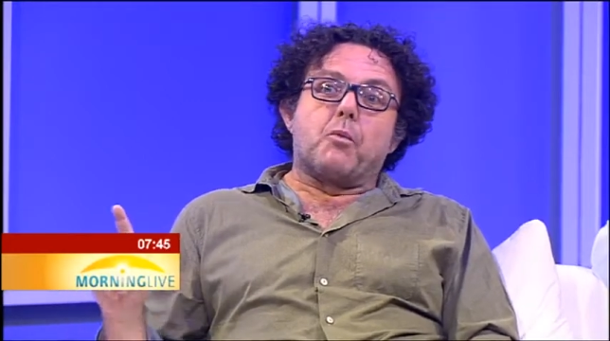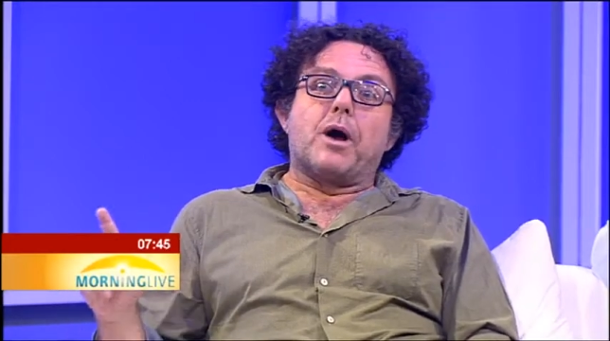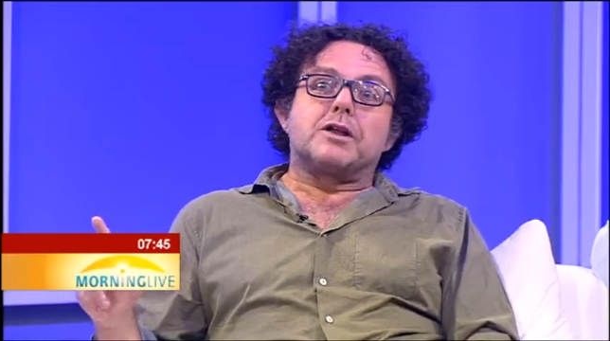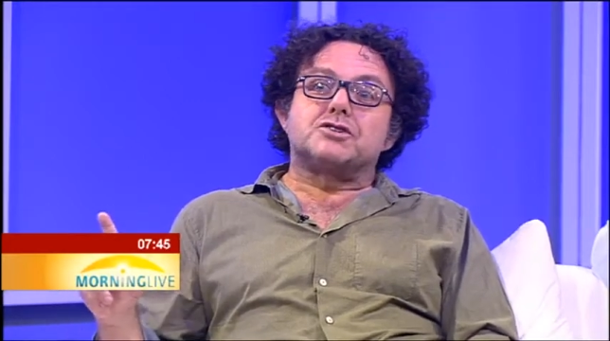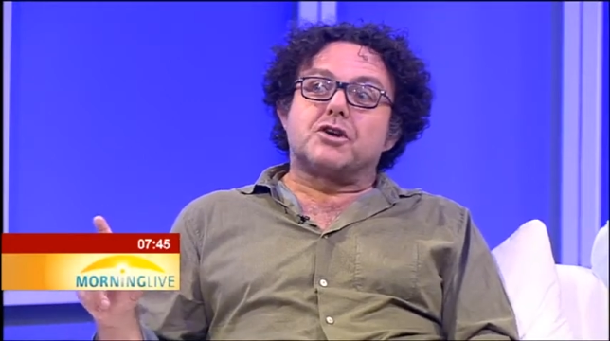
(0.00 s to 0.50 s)

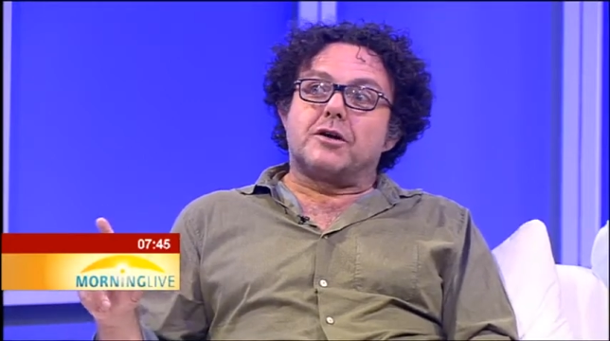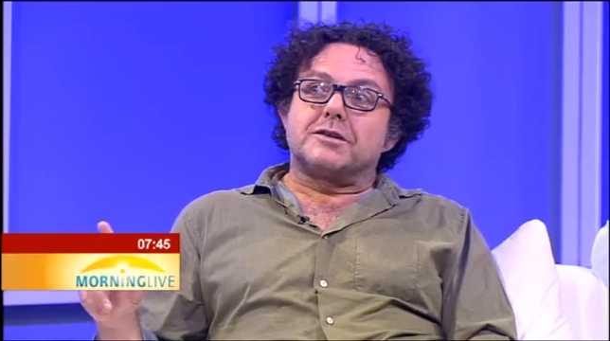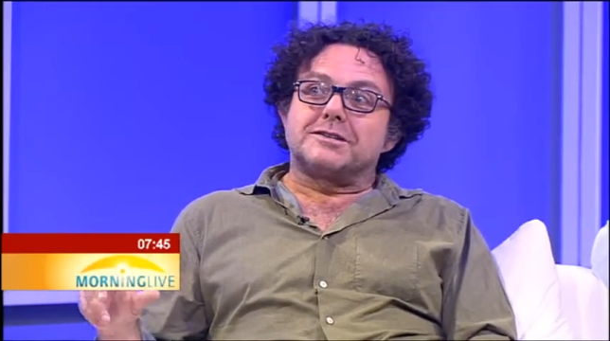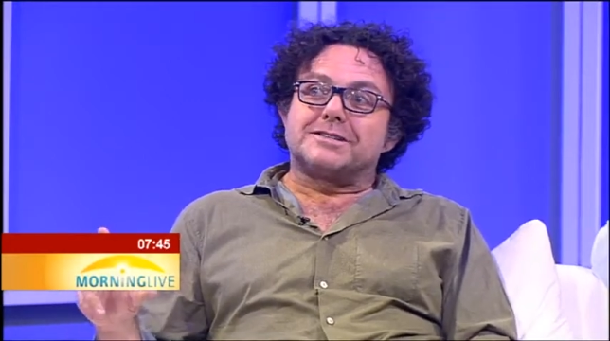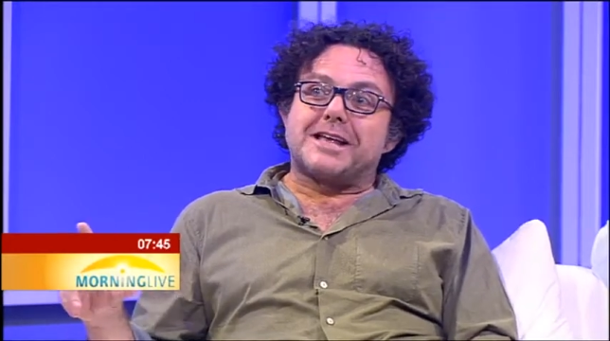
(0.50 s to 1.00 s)
one
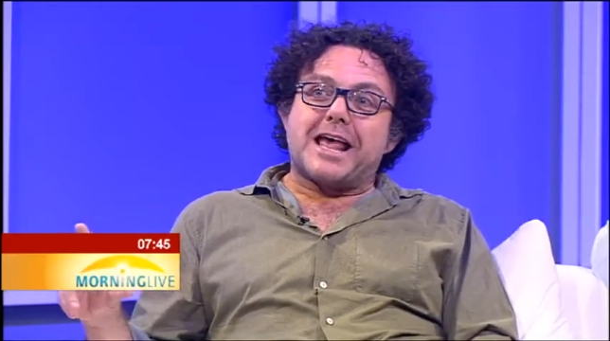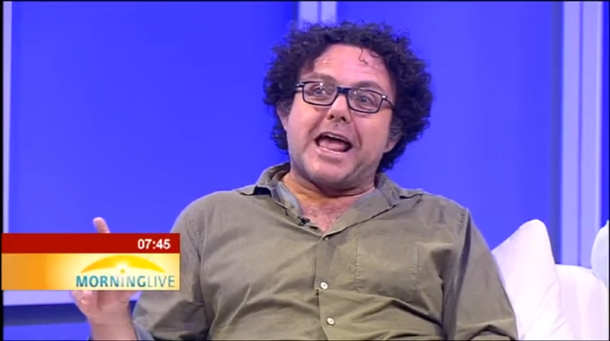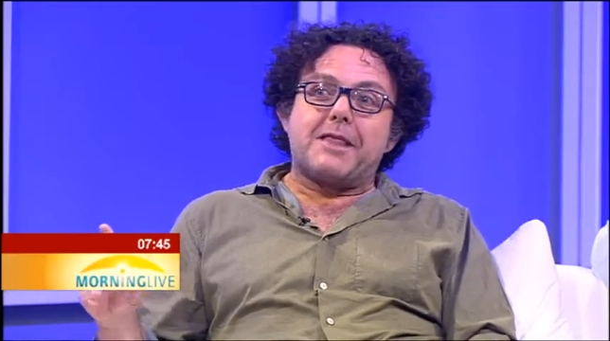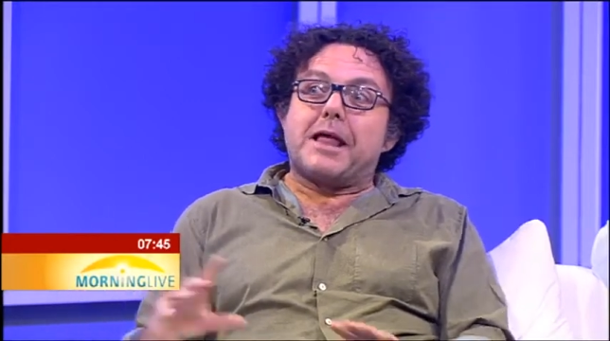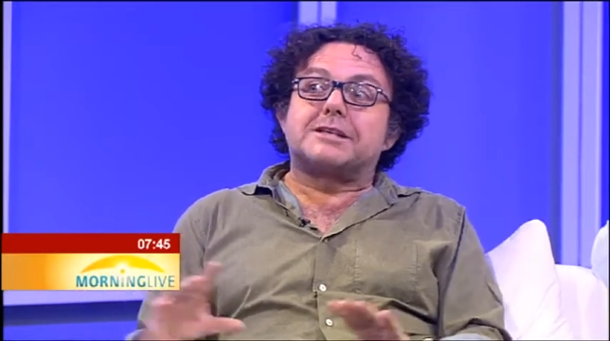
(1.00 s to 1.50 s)
chance
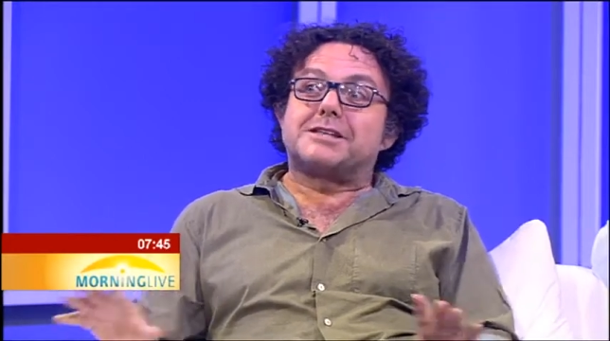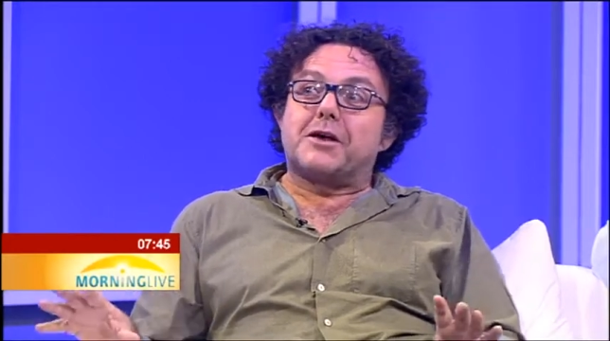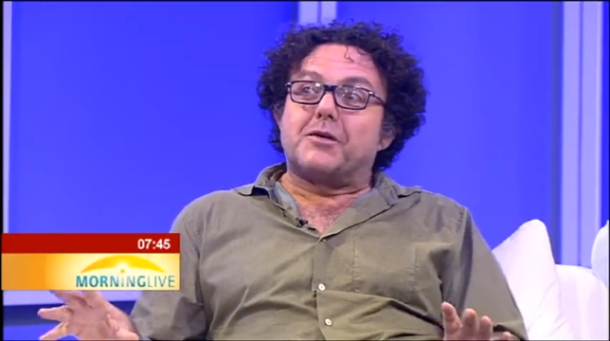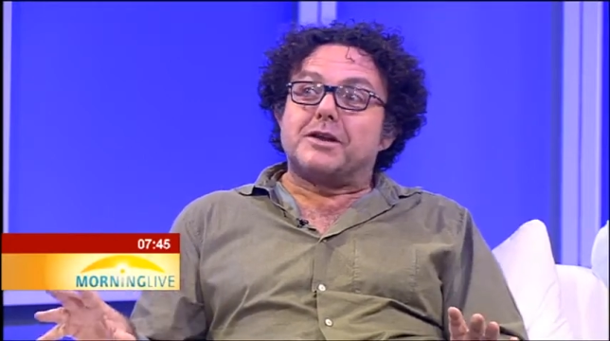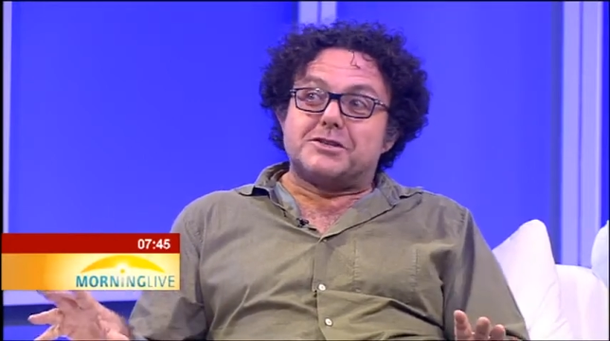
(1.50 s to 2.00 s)
and that's
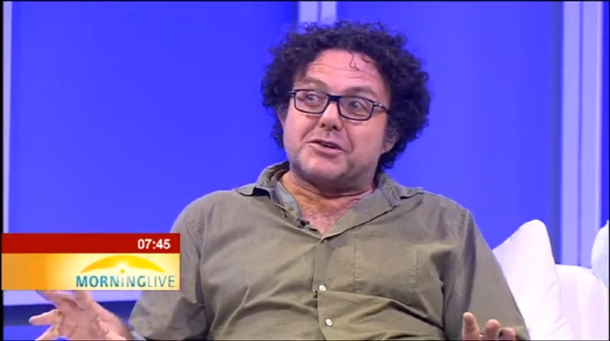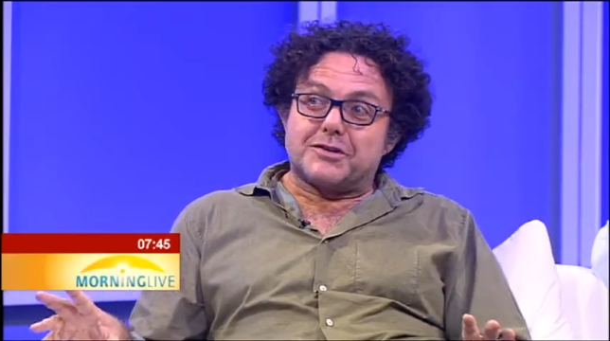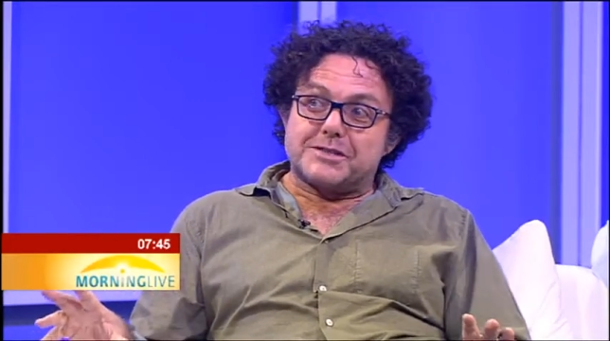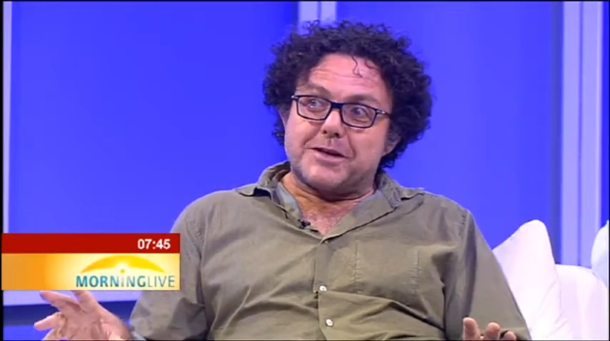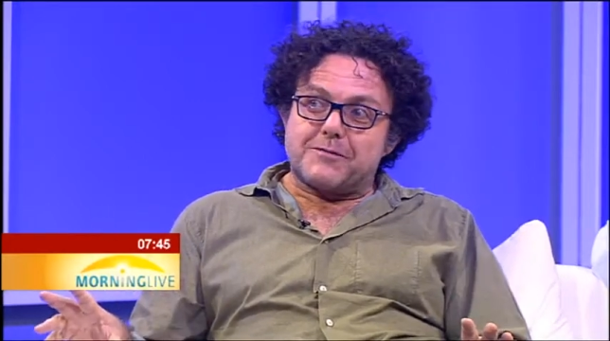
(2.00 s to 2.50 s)
the only
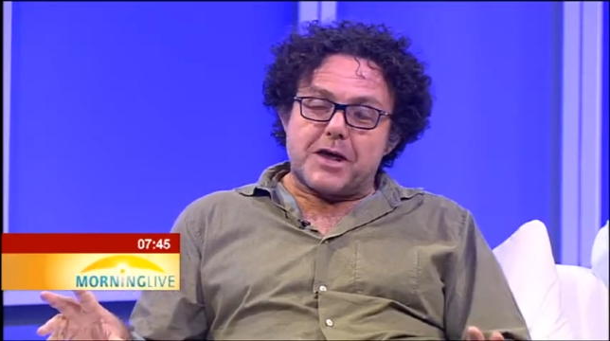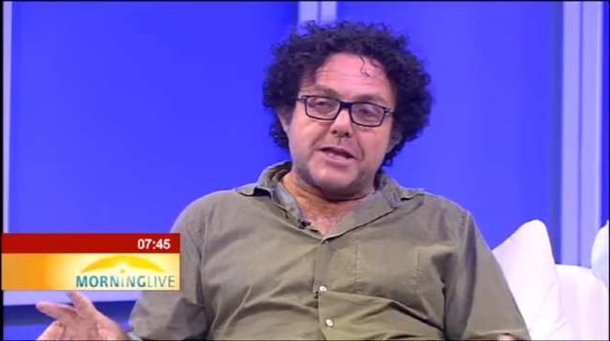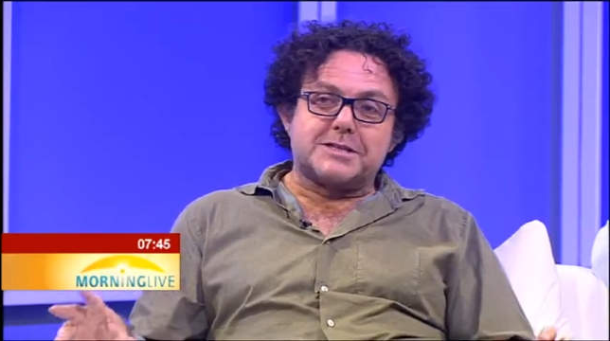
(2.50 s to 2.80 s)
chance ever.